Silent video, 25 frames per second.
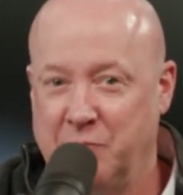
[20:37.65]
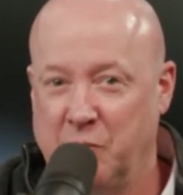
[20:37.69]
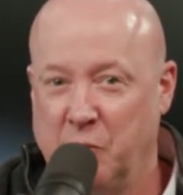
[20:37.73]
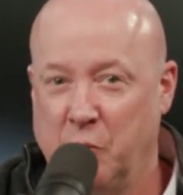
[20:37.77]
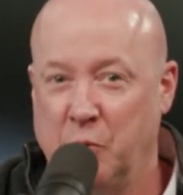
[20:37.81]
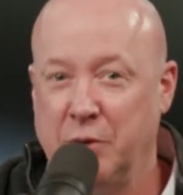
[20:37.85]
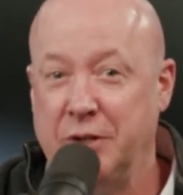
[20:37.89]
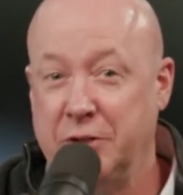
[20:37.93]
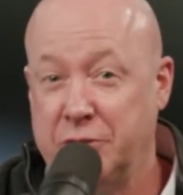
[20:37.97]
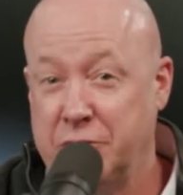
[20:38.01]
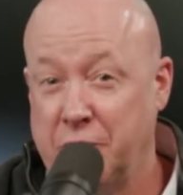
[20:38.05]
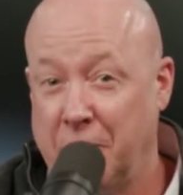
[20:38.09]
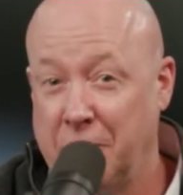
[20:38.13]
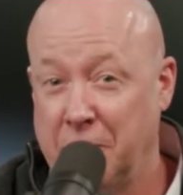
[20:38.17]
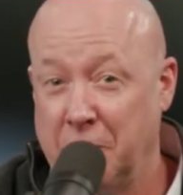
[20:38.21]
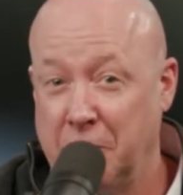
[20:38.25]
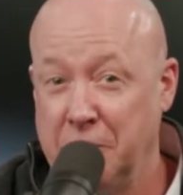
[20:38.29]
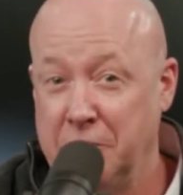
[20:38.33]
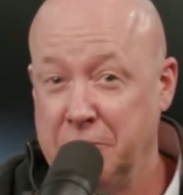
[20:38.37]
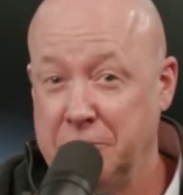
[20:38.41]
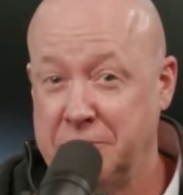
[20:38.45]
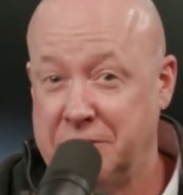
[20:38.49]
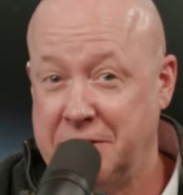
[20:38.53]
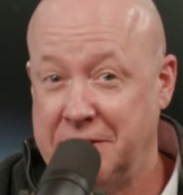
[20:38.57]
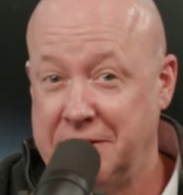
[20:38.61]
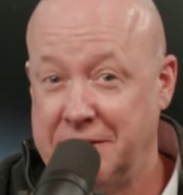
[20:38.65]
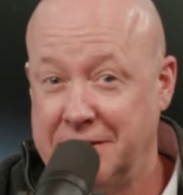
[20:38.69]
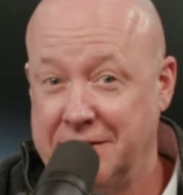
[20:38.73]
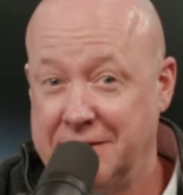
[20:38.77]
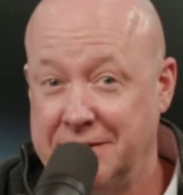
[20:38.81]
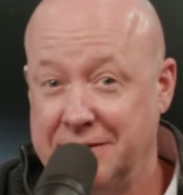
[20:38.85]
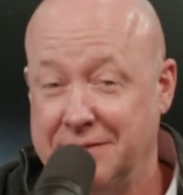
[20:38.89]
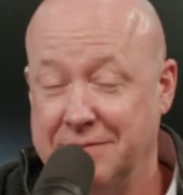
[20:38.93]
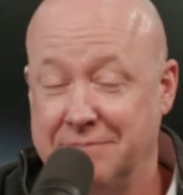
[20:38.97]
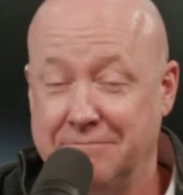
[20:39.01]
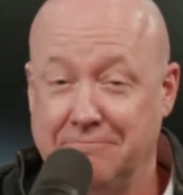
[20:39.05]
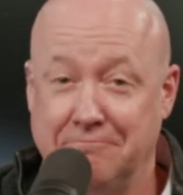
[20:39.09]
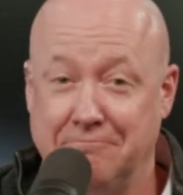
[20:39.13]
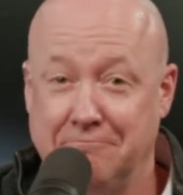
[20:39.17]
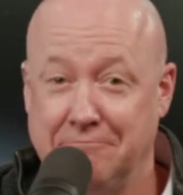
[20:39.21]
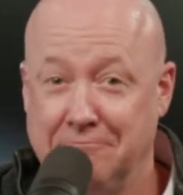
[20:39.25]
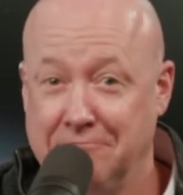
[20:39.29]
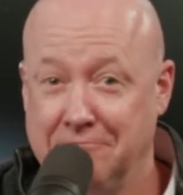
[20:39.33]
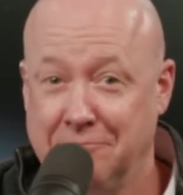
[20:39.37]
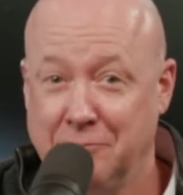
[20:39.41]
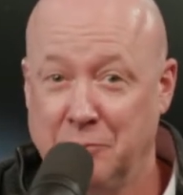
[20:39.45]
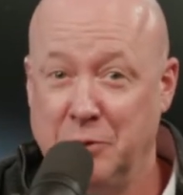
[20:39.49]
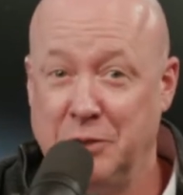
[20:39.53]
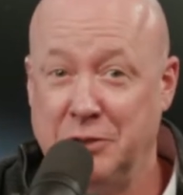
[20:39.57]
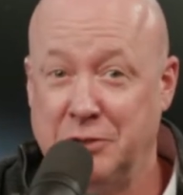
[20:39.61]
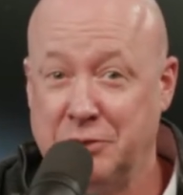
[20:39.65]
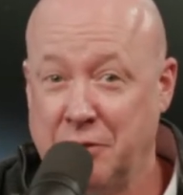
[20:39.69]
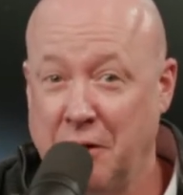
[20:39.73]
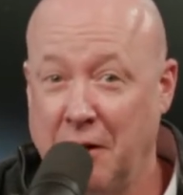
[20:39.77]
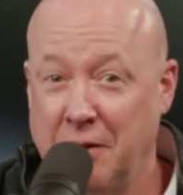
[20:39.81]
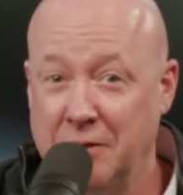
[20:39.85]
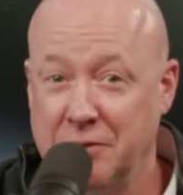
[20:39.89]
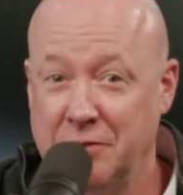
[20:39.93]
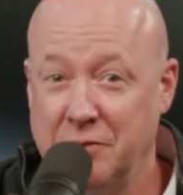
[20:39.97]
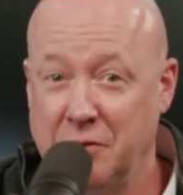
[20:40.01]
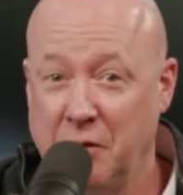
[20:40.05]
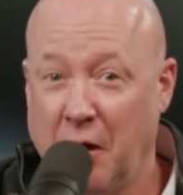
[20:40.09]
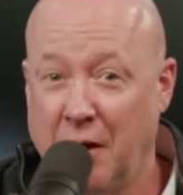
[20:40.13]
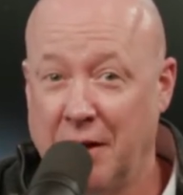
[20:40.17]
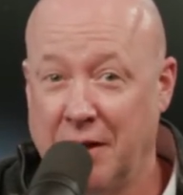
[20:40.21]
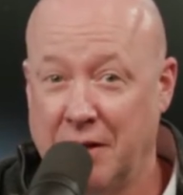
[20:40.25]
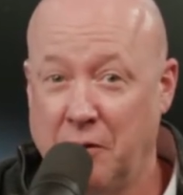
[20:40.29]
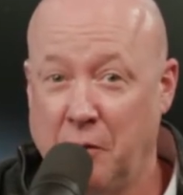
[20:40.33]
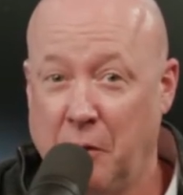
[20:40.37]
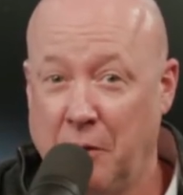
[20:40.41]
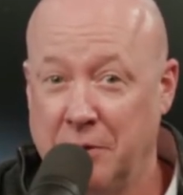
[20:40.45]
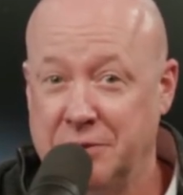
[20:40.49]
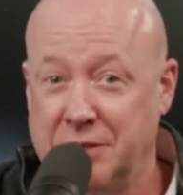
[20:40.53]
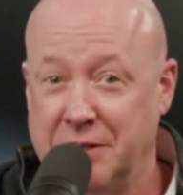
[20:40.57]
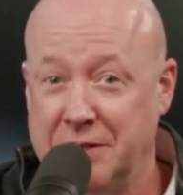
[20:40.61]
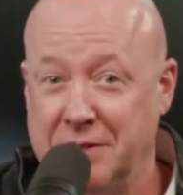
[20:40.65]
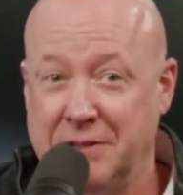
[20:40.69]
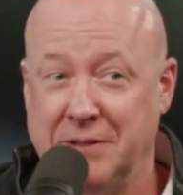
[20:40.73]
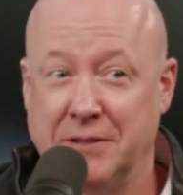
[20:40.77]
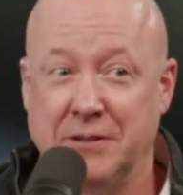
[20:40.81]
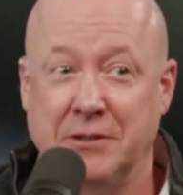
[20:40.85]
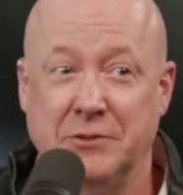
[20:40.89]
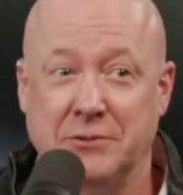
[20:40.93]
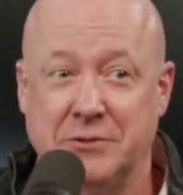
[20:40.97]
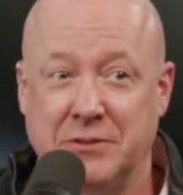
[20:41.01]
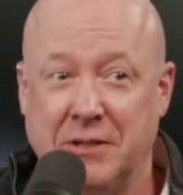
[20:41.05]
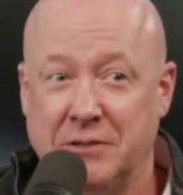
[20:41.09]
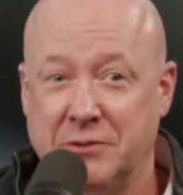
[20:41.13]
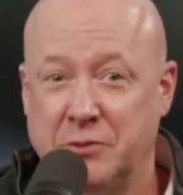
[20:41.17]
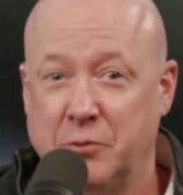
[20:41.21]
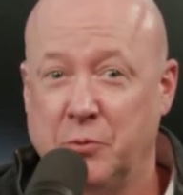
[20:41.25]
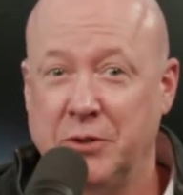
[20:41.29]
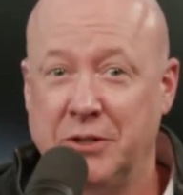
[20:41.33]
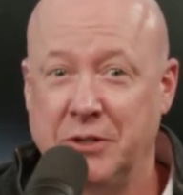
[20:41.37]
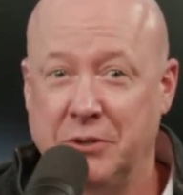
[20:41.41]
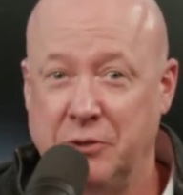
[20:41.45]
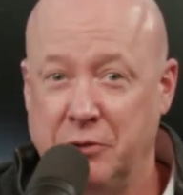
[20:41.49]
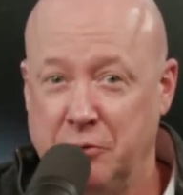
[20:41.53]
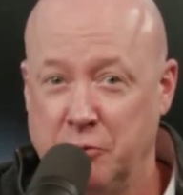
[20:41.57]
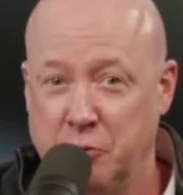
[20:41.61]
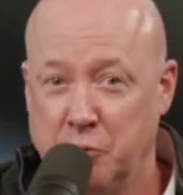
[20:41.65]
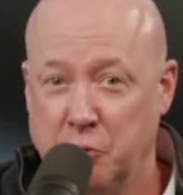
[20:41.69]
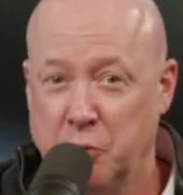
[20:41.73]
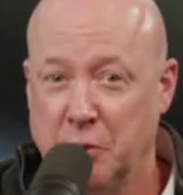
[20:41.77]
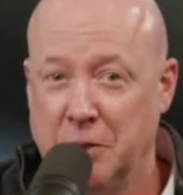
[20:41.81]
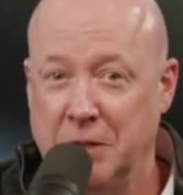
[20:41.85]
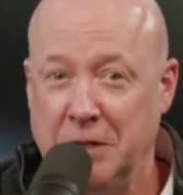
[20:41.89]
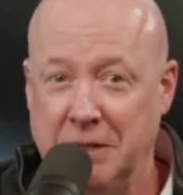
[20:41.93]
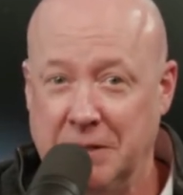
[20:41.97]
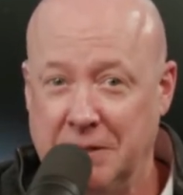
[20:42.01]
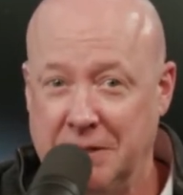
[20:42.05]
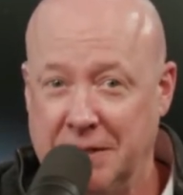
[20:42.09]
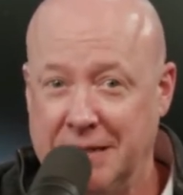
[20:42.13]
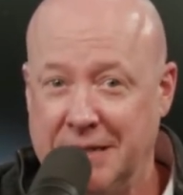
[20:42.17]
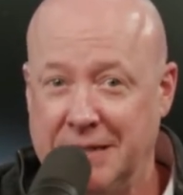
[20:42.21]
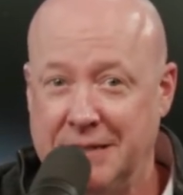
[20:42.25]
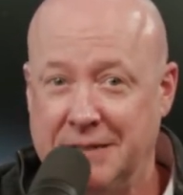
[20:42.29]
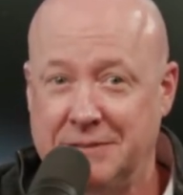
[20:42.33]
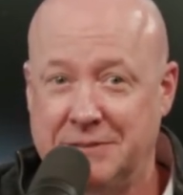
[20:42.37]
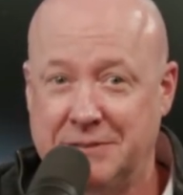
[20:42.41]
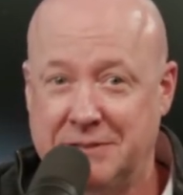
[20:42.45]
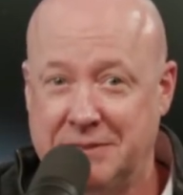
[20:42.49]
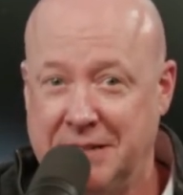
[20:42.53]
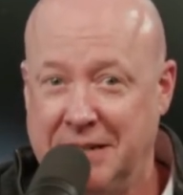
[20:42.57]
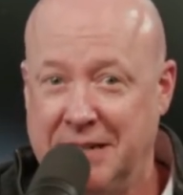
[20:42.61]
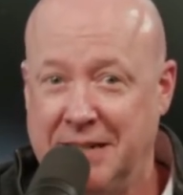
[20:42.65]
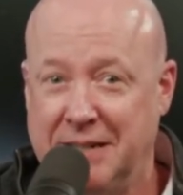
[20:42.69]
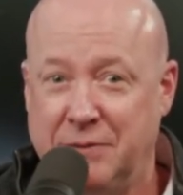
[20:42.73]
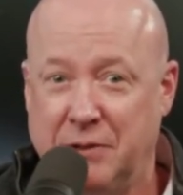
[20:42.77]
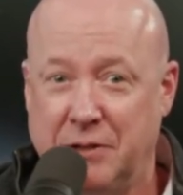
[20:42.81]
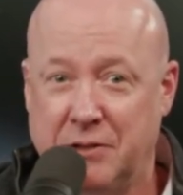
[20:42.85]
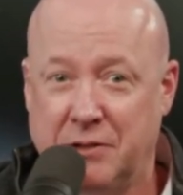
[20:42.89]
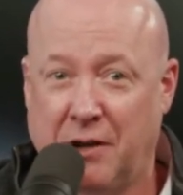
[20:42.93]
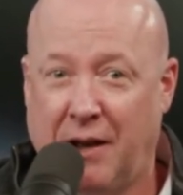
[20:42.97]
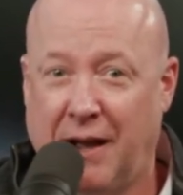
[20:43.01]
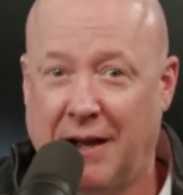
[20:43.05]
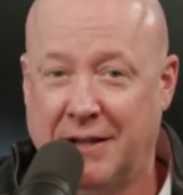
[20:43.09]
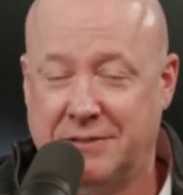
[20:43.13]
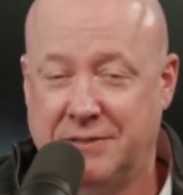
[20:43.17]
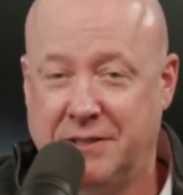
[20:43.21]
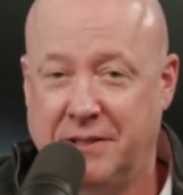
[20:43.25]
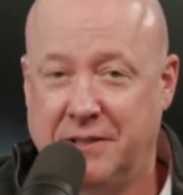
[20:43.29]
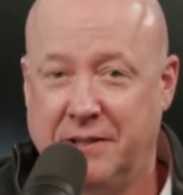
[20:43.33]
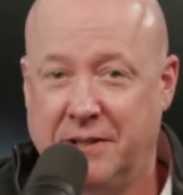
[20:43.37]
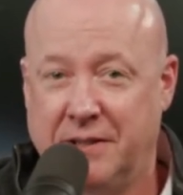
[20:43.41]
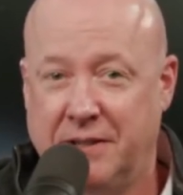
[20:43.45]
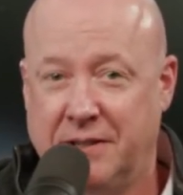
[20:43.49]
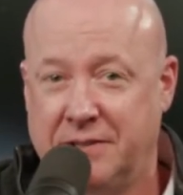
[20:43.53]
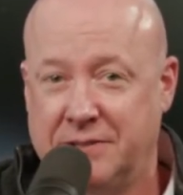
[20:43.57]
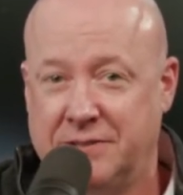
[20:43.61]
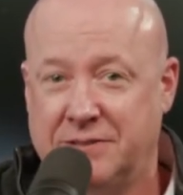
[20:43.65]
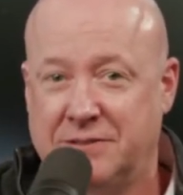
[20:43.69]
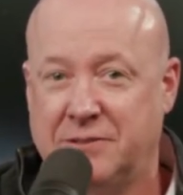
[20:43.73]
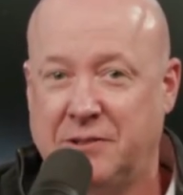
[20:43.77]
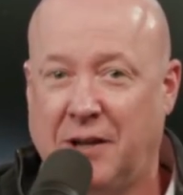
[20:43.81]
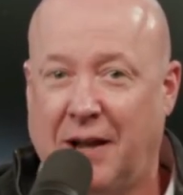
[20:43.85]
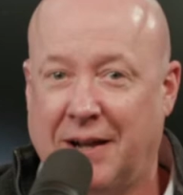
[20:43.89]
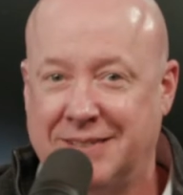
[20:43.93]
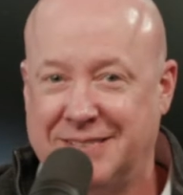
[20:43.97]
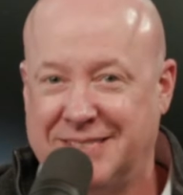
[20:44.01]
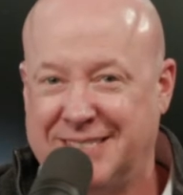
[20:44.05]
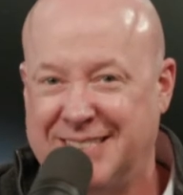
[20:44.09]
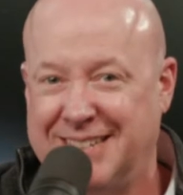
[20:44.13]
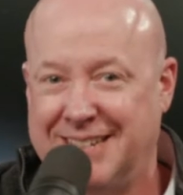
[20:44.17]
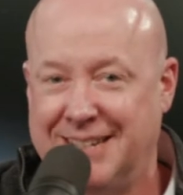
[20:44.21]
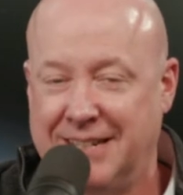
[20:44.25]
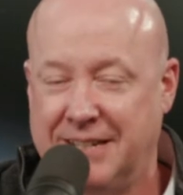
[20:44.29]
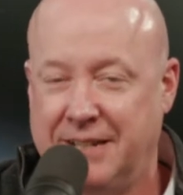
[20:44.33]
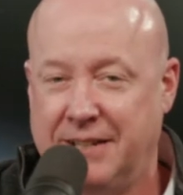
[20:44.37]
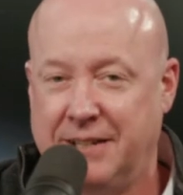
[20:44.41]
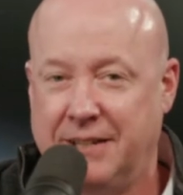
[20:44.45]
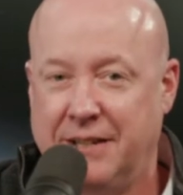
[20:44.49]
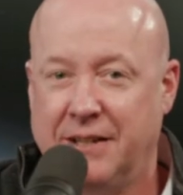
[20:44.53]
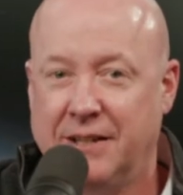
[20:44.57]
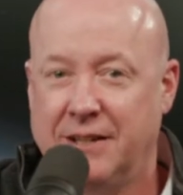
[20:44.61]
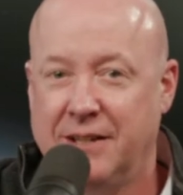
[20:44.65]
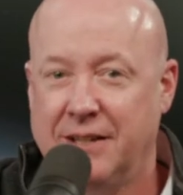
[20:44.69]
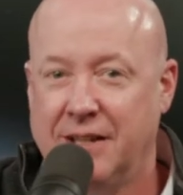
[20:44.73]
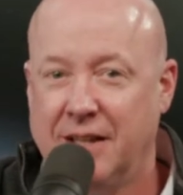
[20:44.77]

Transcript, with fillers: When you start losing, when you start not closing deals, that's when you really see the toxicity toxicity